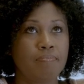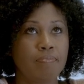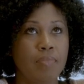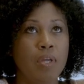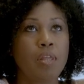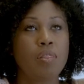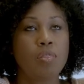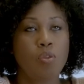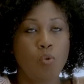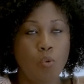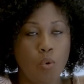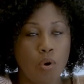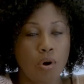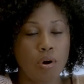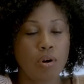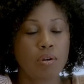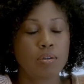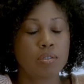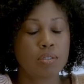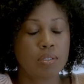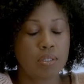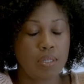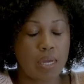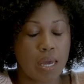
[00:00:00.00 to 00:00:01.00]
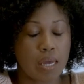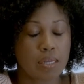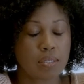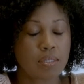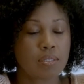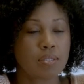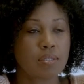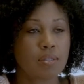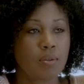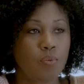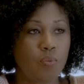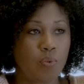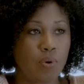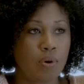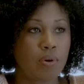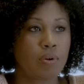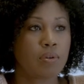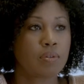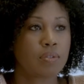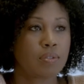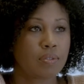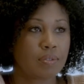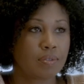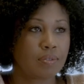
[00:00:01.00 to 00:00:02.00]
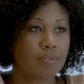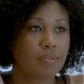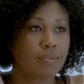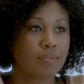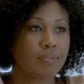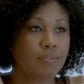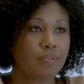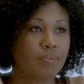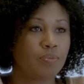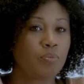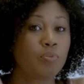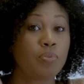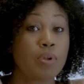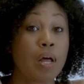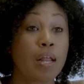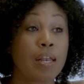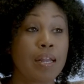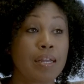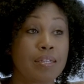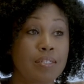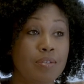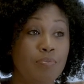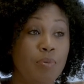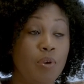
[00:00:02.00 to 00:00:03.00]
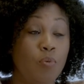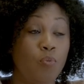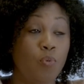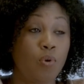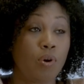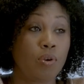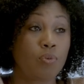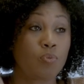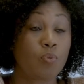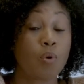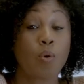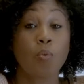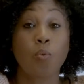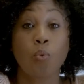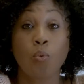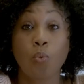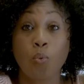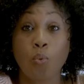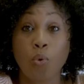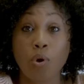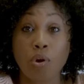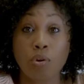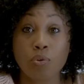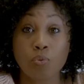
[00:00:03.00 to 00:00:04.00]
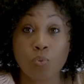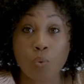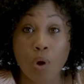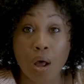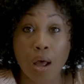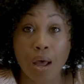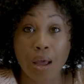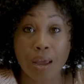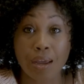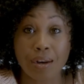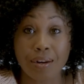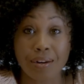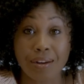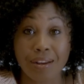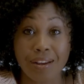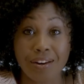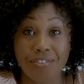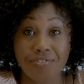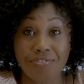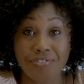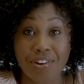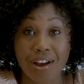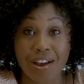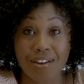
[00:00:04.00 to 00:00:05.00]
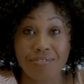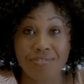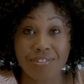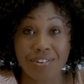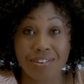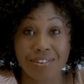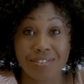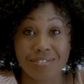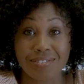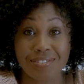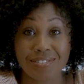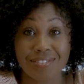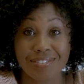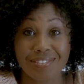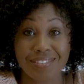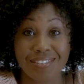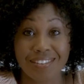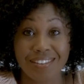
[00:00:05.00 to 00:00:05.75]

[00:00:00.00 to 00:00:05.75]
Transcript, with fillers: in the world, yes, the world. I'd like to be world, worldwide in five years.